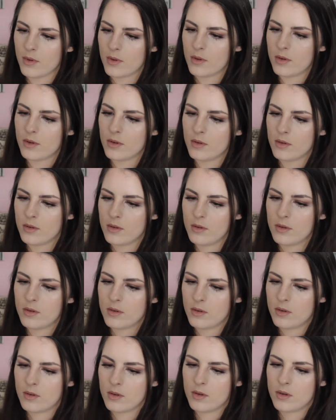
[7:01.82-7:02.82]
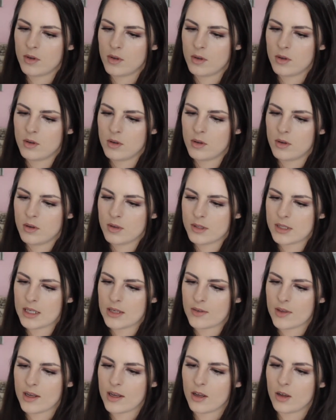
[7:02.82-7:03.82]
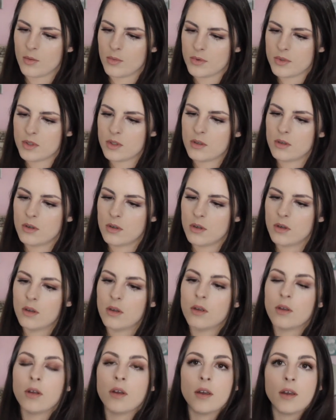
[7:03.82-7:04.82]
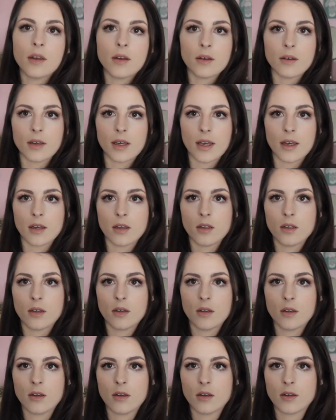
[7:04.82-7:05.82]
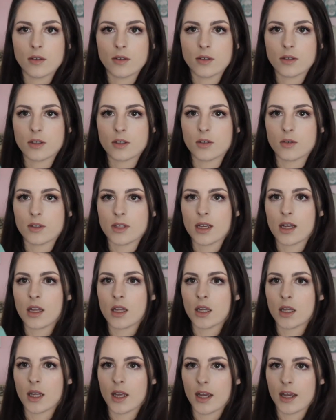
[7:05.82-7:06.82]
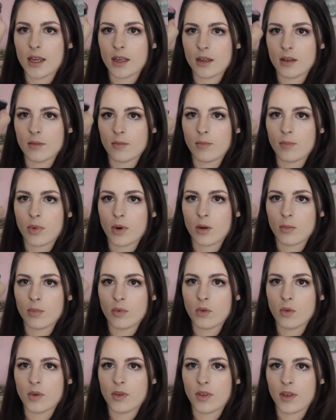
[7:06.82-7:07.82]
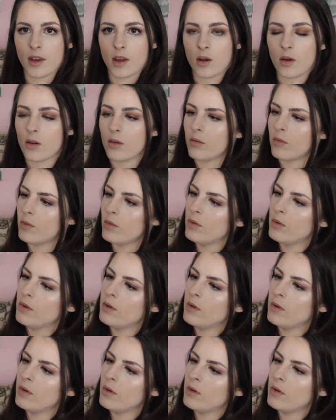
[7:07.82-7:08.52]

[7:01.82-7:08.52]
a little. See if that helps. Yeah. So it's like a light purple with like a